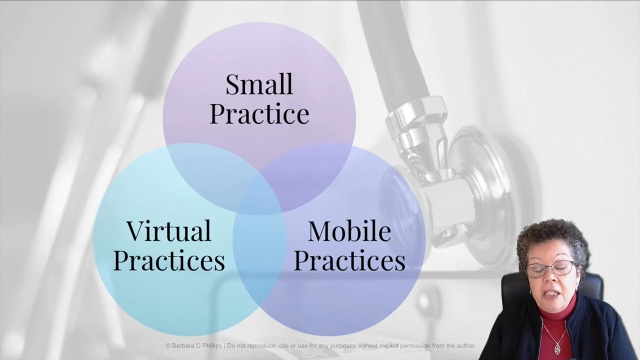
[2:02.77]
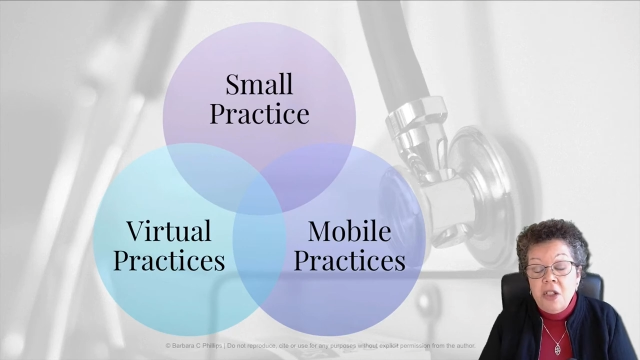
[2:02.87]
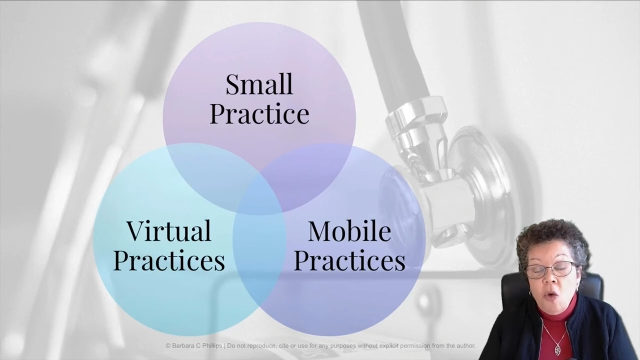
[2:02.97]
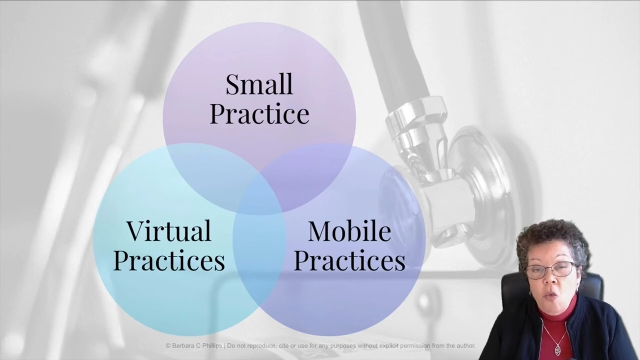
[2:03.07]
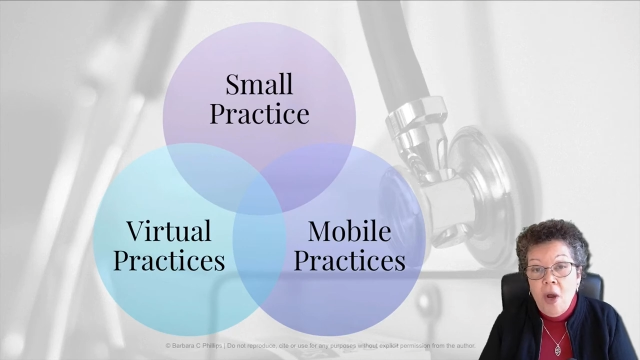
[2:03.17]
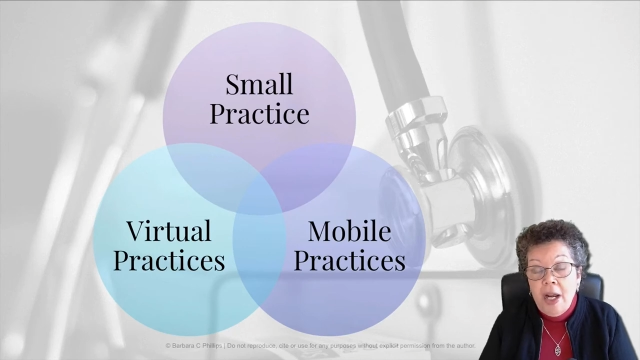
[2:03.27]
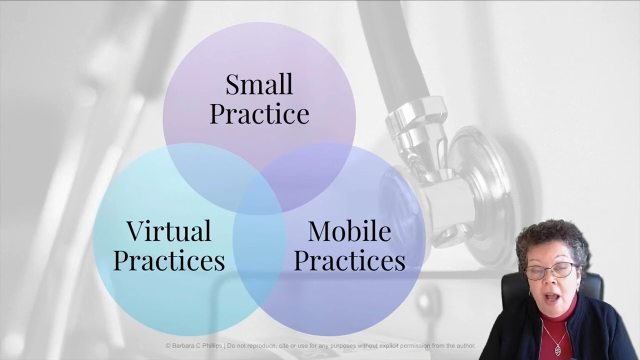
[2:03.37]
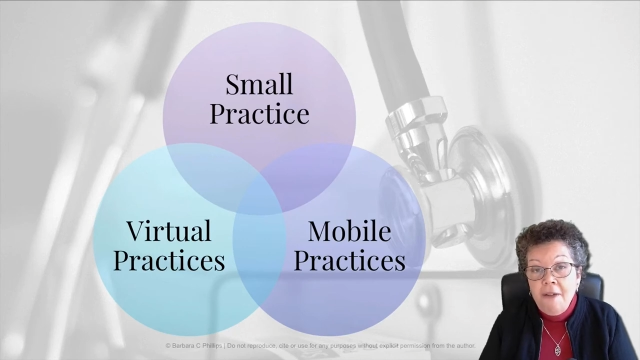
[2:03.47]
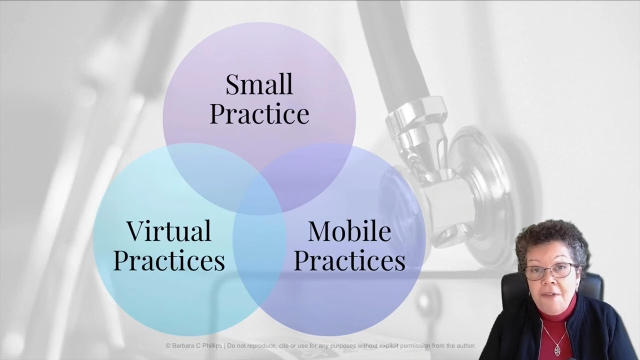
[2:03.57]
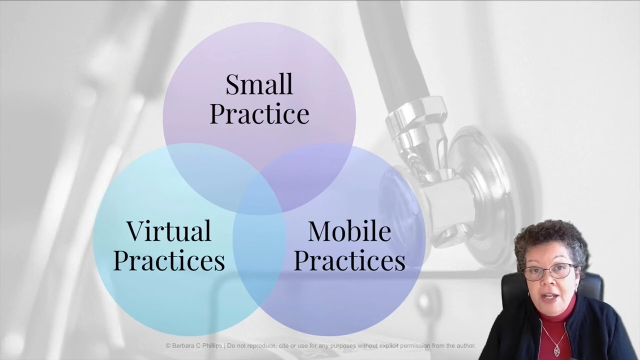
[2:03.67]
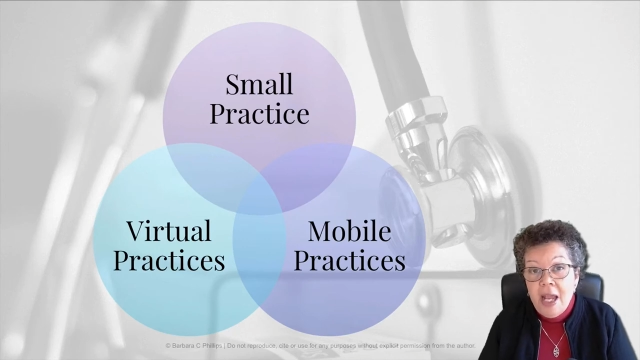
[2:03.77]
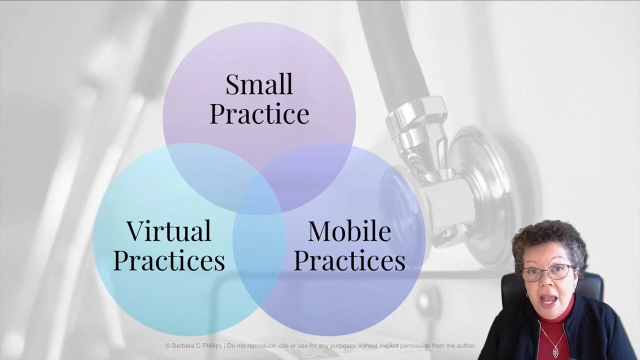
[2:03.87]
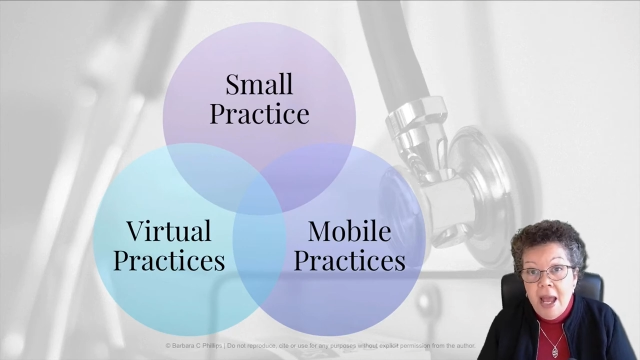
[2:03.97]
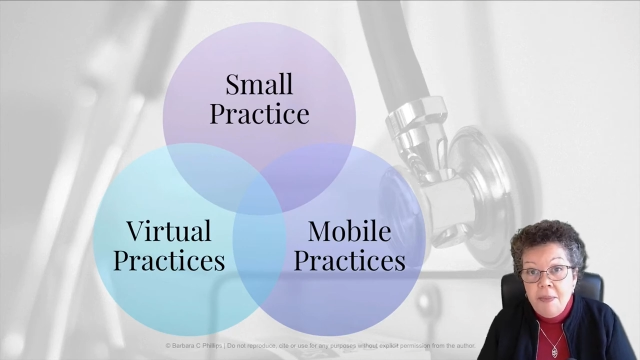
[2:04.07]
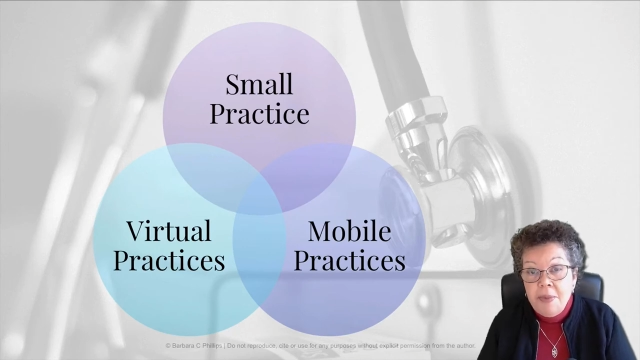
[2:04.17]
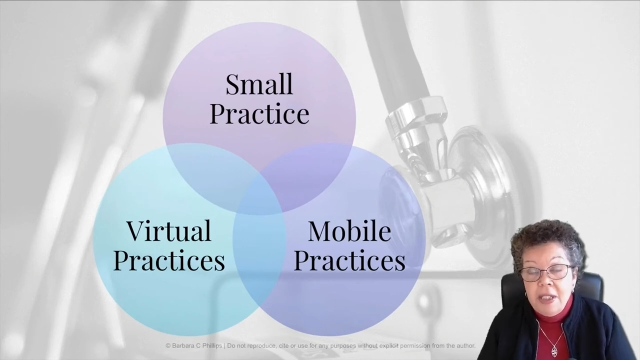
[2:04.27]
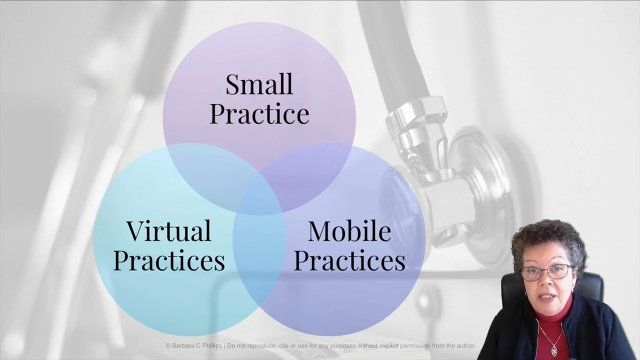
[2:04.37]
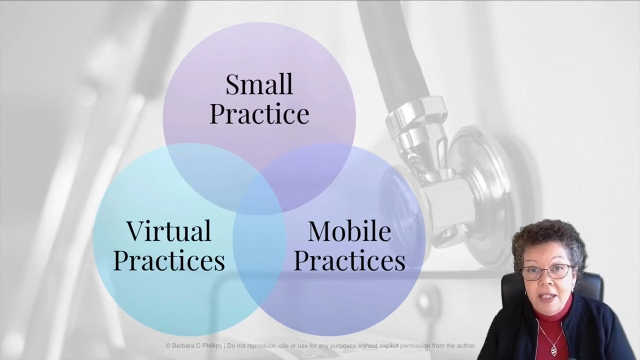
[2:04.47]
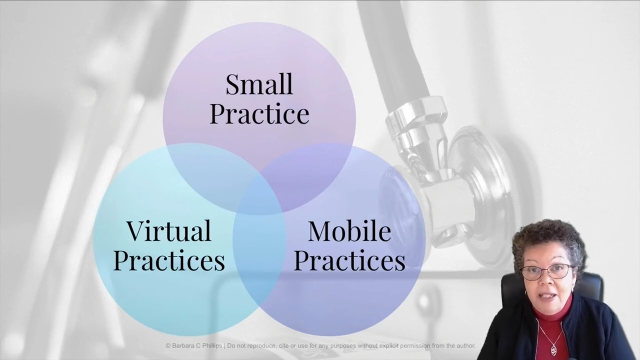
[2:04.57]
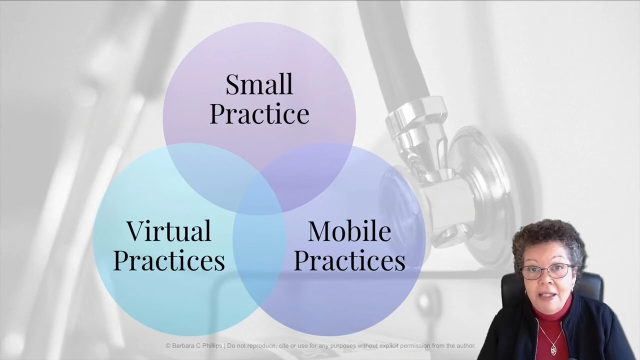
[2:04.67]
so what often
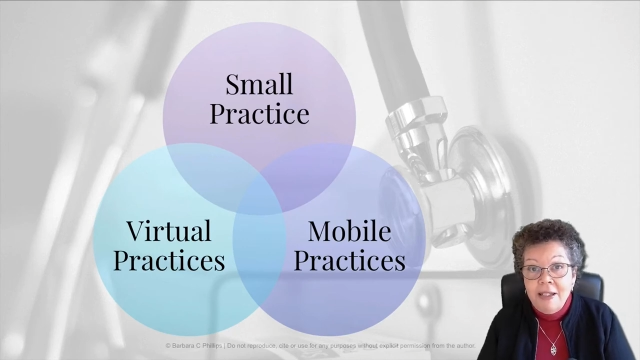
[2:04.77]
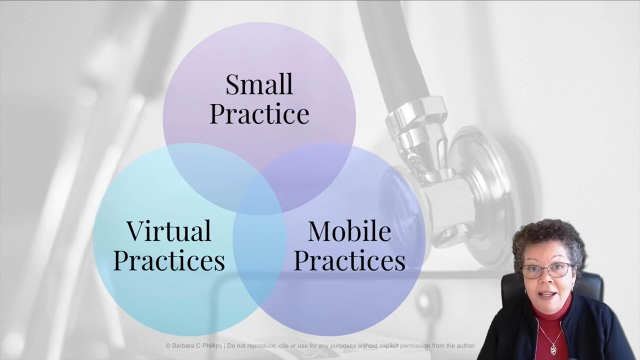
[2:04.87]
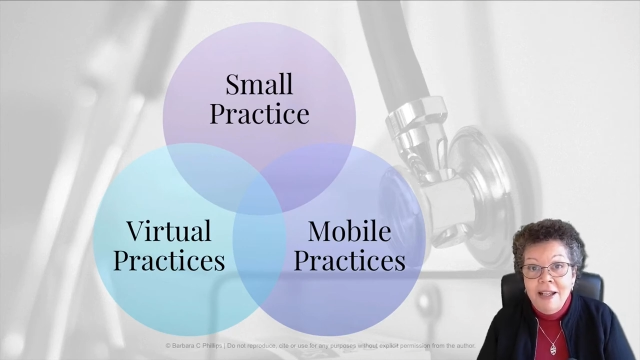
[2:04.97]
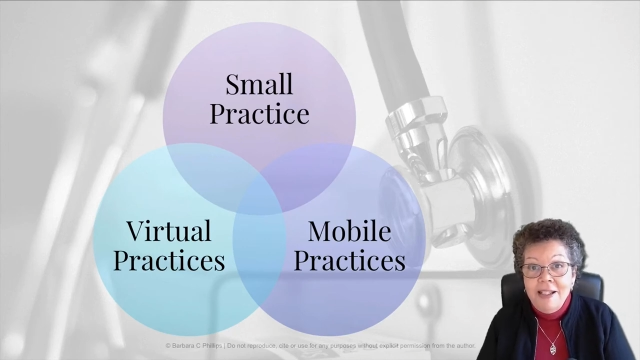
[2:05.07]
happens is